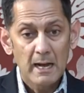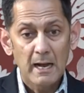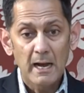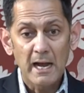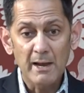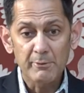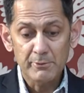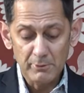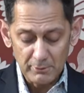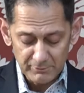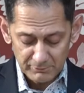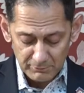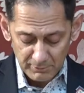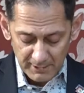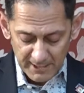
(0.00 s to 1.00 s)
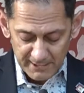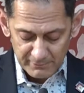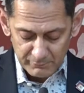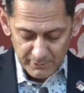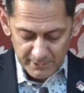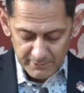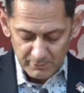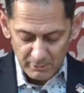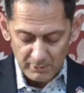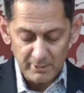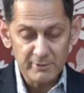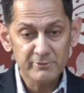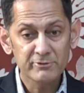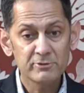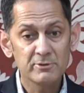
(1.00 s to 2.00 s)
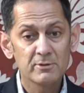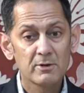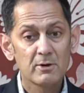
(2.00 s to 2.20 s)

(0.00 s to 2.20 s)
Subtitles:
I would also like to acknowledge